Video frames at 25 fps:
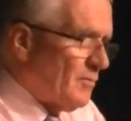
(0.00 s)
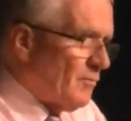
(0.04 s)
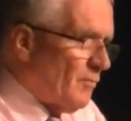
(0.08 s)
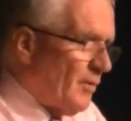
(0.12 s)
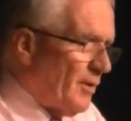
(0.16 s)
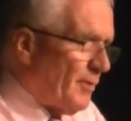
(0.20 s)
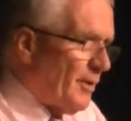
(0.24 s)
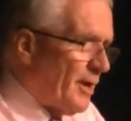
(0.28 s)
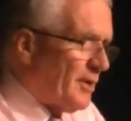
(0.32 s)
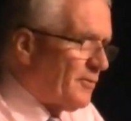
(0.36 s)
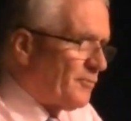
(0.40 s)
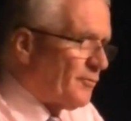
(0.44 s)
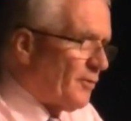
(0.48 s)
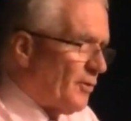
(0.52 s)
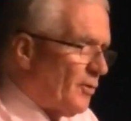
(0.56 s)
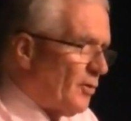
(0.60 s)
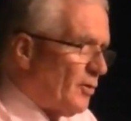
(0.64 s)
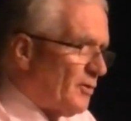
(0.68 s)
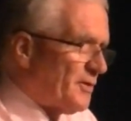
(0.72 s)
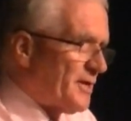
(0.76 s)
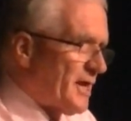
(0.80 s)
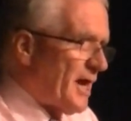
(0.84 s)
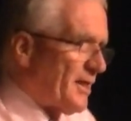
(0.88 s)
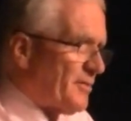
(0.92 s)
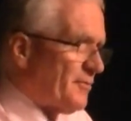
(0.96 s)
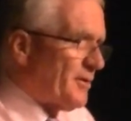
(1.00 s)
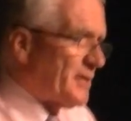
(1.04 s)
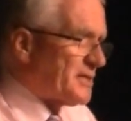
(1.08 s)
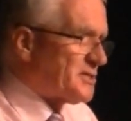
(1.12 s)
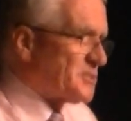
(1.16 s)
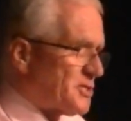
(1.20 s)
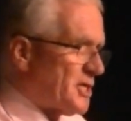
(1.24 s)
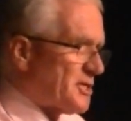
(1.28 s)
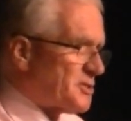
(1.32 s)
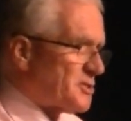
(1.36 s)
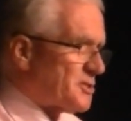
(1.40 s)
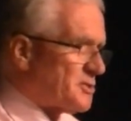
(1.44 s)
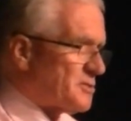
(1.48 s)
We went through all the other
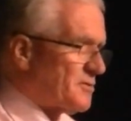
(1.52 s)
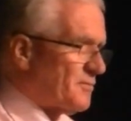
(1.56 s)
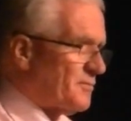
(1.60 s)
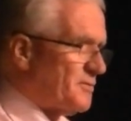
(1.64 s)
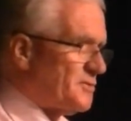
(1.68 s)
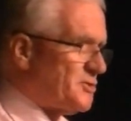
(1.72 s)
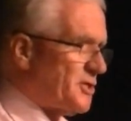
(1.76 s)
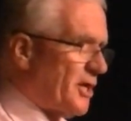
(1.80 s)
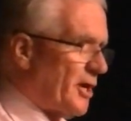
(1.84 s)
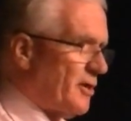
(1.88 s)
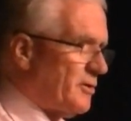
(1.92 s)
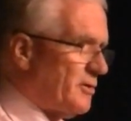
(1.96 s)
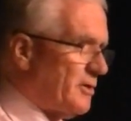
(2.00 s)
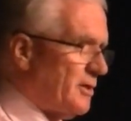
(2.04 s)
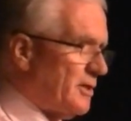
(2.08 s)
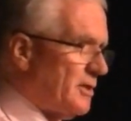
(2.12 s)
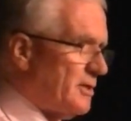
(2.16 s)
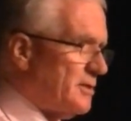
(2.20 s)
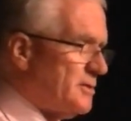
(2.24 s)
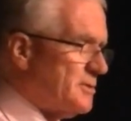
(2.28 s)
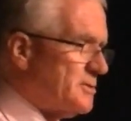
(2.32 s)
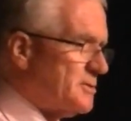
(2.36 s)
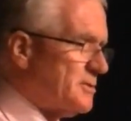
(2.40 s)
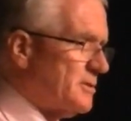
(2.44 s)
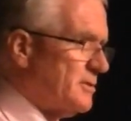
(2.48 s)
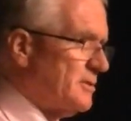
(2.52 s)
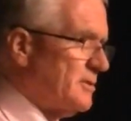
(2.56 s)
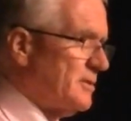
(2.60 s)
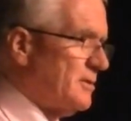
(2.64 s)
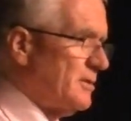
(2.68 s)
excesses of the Joe years.